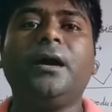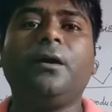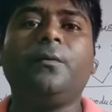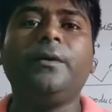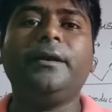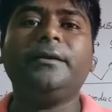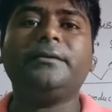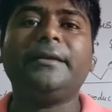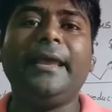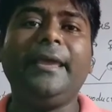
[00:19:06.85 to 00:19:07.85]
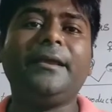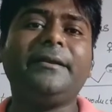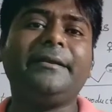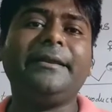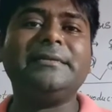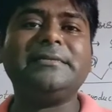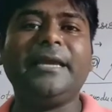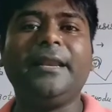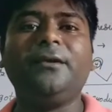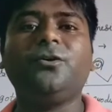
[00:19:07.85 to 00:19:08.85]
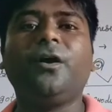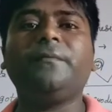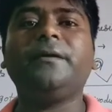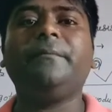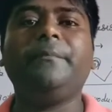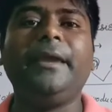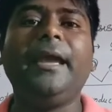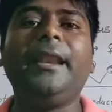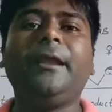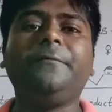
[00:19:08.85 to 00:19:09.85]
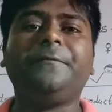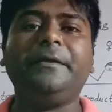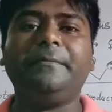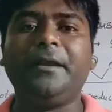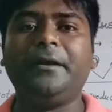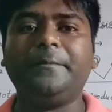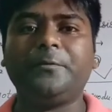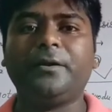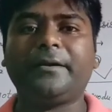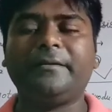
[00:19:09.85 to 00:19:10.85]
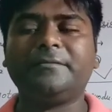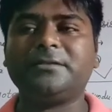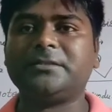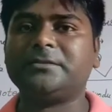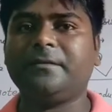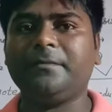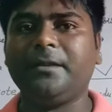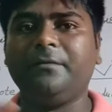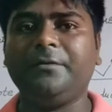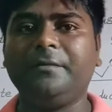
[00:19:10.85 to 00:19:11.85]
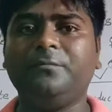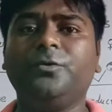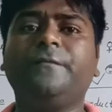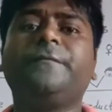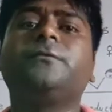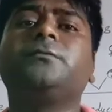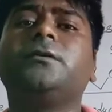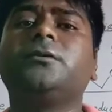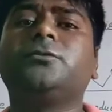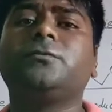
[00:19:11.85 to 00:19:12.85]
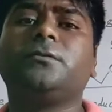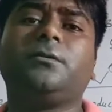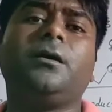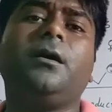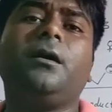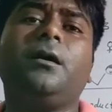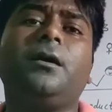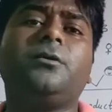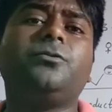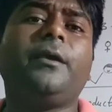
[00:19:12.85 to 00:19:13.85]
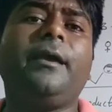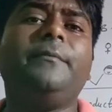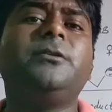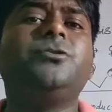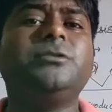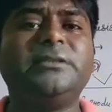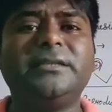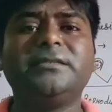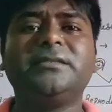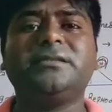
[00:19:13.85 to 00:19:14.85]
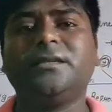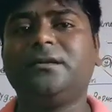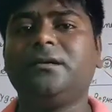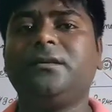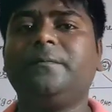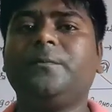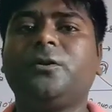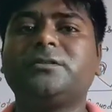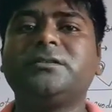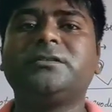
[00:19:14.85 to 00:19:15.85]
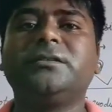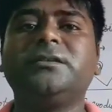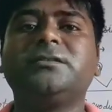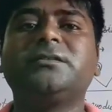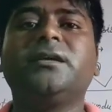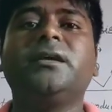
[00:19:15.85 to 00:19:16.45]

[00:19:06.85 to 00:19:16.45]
Will take detailing of the male and female reproductive system. Then will move to gametogenesis and other processes.